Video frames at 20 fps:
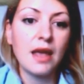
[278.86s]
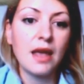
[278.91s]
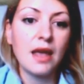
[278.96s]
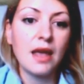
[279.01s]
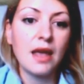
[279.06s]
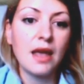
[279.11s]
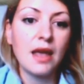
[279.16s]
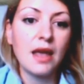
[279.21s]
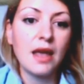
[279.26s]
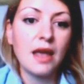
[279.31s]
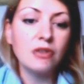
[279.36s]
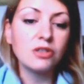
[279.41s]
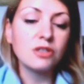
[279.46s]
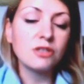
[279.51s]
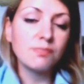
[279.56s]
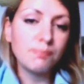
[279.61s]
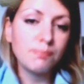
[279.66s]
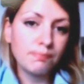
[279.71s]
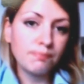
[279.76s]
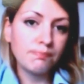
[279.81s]
So this
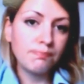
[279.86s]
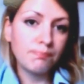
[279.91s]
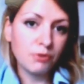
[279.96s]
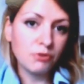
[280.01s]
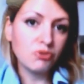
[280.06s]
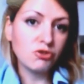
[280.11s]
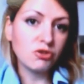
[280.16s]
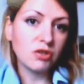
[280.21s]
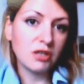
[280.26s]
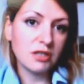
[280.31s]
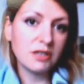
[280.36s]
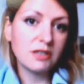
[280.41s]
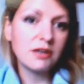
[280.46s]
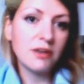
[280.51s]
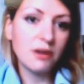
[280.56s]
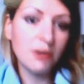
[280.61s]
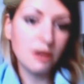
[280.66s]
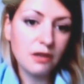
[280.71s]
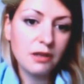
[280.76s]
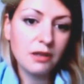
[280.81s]
project that is
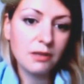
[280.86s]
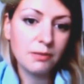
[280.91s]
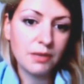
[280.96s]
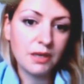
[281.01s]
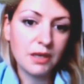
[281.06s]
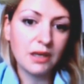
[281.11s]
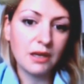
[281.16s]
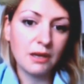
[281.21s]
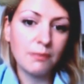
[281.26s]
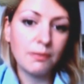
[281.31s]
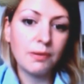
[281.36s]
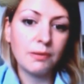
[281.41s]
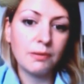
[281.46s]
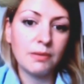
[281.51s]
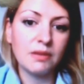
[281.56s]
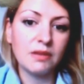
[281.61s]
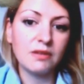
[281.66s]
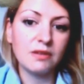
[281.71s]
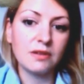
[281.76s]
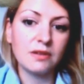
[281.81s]
currently being
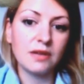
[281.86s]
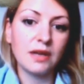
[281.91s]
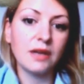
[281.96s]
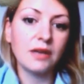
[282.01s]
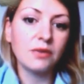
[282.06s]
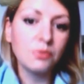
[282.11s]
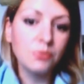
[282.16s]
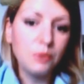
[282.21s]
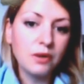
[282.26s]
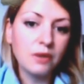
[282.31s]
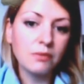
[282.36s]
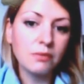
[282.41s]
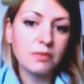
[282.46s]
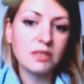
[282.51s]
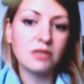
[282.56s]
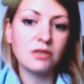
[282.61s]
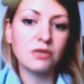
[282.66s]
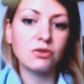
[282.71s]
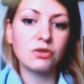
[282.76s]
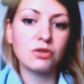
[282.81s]
implemented and where
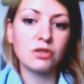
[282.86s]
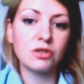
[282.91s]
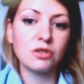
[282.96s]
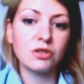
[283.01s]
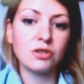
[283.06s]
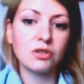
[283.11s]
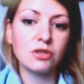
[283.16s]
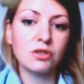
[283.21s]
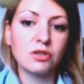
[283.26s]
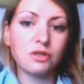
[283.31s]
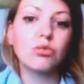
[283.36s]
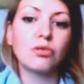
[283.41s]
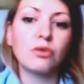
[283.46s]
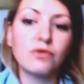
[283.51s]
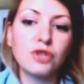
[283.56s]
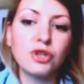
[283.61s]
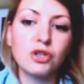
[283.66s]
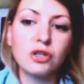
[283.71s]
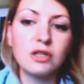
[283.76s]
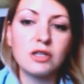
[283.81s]
Macedonian School of
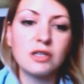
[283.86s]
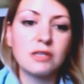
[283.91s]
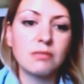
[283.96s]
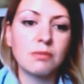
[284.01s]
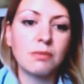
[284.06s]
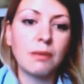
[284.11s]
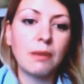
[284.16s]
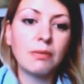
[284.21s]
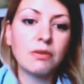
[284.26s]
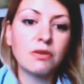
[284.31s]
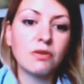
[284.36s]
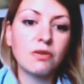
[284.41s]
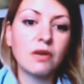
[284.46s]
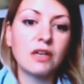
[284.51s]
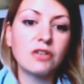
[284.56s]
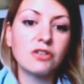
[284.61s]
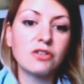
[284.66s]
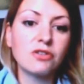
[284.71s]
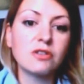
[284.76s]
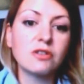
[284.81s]
Journalism and Public
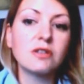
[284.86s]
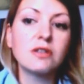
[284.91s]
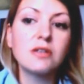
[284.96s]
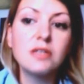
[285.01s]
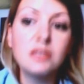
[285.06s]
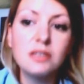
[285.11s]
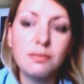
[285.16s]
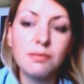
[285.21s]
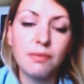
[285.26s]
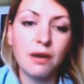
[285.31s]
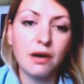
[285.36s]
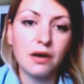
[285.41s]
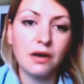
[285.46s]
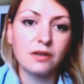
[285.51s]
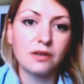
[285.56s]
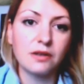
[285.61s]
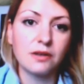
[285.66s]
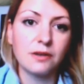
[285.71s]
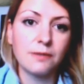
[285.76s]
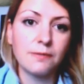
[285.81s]
Relations is a
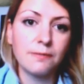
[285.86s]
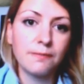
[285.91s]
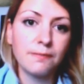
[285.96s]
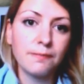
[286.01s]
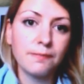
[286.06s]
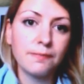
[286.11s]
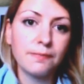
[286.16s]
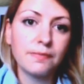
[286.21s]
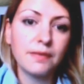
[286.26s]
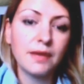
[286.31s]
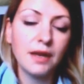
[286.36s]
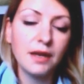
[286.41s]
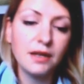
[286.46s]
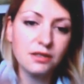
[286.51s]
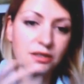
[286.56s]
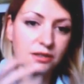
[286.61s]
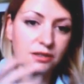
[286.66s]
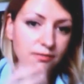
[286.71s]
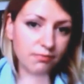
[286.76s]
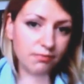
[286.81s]
partner
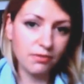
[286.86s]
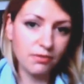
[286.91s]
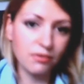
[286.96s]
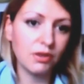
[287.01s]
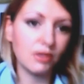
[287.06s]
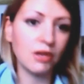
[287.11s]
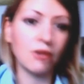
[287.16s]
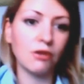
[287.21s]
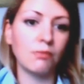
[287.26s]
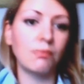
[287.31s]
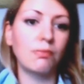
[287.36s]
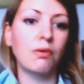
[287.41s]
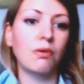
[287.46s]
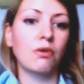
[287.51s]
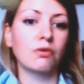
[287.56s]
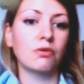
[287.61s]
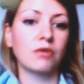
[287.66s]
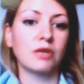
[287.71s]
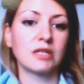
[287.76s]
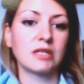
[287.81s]
has 3
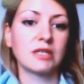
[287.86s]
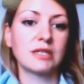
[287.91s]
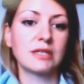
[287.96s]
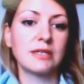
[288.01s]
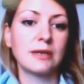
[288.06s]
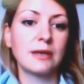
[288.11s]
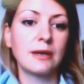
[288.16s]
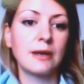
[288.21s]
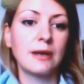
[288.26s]
components.